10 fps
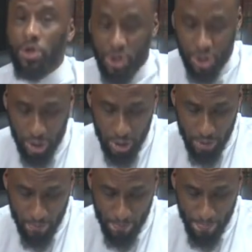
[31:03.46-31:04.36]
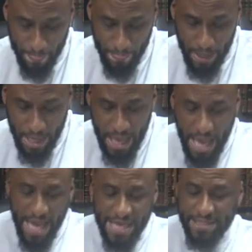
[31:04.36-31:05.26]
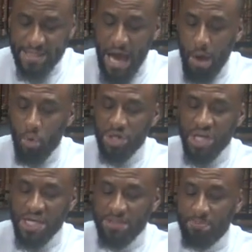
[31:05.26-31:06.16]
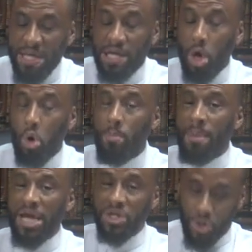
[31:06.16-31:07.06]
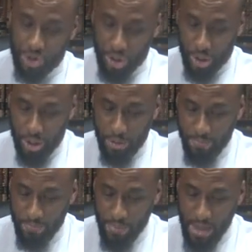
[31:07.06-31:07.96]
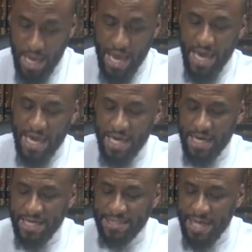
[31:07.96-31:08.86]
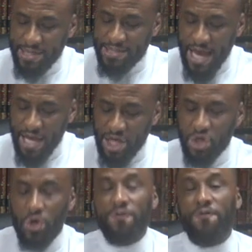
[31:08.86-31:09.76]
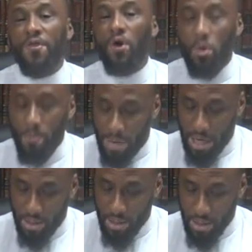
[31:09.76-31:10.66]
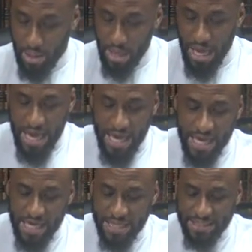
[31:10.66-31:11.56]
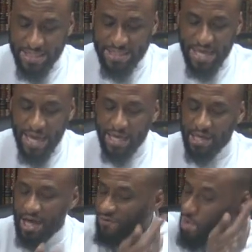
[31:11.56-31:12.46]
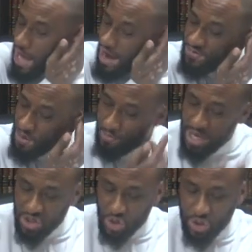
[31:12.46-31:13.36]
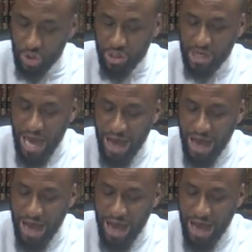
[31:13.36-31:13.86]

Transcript: shirk is that which is below major shirk. It is a danger for the ummah. It is the second level after major shirk, and